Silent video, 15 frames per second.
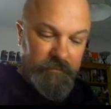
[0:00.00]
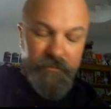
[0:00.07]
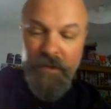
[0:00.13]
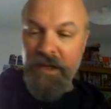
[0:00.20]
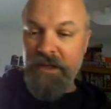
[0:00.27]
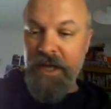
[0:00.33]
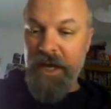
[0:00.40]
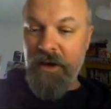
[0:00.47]

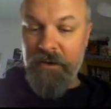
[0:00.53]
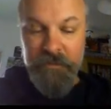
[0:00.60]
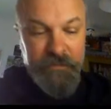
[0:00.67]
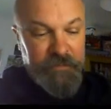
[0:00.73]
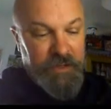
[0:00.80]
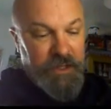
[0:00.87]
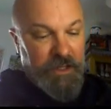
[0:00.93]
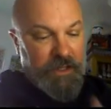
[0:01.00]
Now,
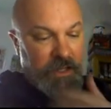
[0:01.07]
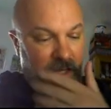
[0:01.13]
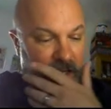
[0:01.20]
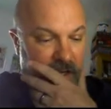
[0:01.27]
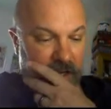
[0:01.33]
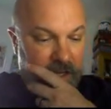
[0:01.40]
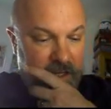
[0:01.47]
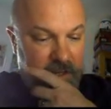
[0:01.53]

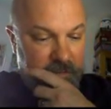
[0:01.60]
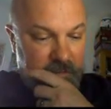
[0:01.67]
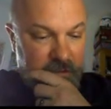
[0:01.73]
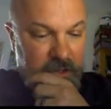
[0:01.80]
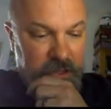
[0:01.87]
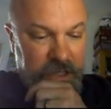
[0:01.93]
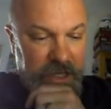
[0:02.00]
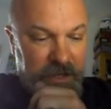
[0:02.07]
um,
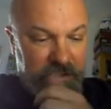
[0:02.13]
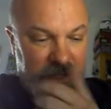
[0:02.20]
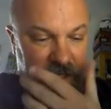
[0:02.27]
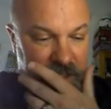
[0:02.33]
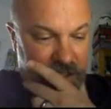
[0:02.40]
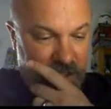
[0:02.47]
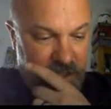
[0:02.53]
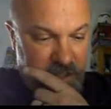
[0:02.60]
looking at
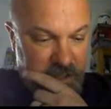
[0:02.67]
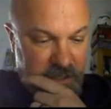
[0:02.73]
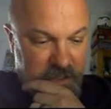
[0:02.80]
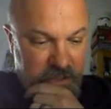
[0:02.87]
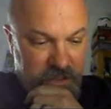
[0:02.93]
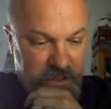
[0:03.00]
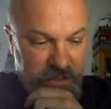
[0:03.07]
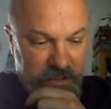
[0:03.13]
this,
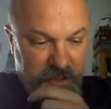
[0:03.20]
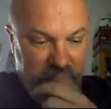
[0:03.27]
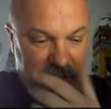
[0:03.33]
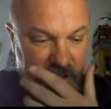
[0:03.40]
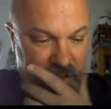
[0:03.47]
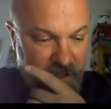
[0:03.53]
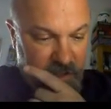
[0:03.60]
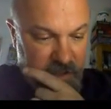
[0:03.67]

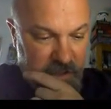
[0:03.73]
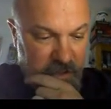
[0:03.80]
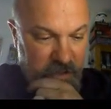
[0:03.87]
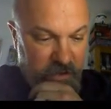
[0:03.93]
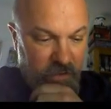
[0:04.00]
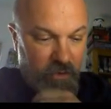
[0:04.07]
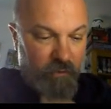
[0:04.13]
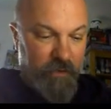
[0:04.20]

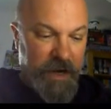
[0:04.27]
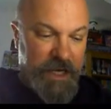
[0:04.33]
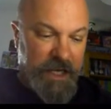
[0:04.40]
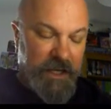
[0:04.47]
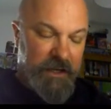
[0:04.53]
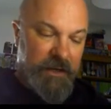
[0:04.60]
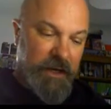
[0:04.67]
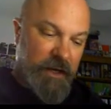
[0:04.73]

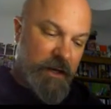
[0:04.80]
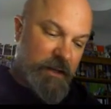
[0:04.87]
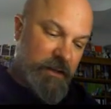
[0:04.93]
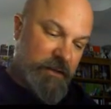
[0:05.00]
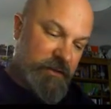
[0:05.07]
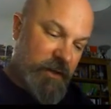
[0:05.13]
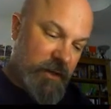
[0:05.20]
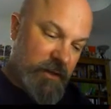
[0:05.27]
already,
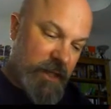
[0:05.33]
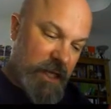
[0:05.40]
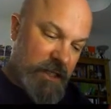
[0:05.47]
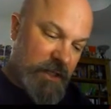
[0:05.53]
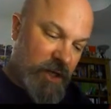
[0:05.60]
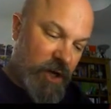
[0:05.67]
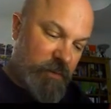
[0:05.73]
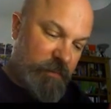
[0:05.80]
so these
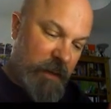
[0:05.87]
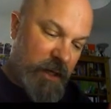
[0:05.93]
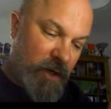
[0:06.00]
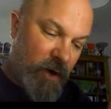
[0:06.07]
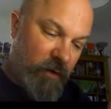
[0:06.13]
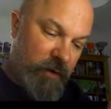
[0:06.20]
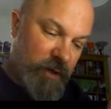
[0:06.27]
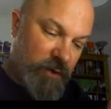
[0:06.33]
could be
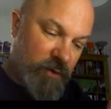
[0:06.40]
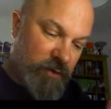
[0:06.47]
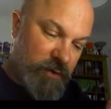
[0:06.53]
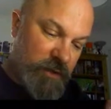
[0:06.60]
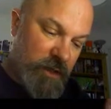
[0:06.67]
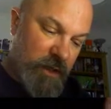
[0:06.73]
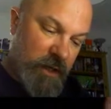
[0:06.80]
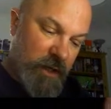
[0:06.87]

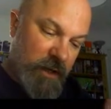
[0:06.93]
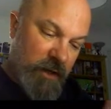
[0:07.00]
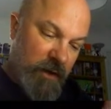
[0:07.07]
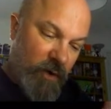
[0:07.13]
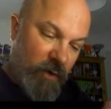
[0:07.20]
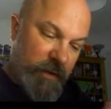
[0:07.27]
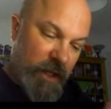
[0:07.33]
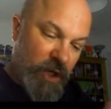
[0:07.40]
corridors
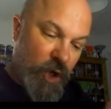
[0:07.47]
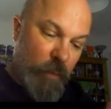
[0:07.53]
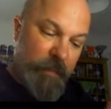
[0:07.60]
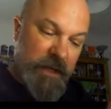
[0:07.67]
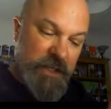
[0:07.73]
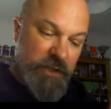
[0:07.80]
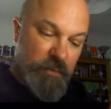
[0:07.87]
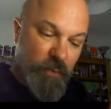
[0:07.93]
or they could be
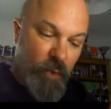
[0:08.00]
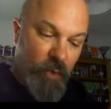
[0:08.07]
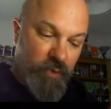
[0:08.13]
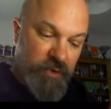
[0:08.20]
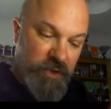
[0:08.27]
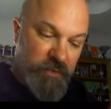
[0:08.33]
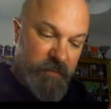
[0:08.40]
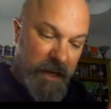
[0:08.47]
small
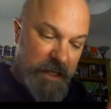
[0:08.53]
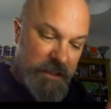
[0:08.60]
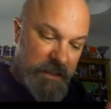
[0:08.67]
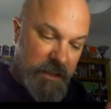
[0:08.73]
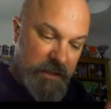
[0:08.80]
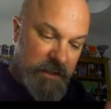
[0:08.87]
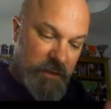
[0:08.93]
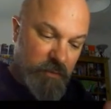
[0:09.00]

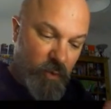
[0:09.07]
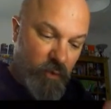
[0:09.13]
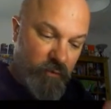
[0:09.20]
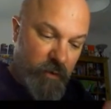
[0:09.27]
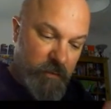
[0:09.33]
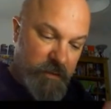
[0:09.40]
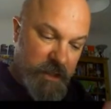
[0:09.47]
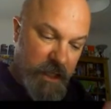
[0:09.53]
spaces, small
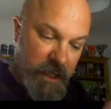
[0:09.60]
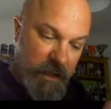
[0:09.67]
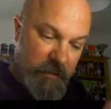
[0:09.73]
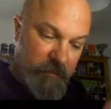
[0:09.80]
rooms here,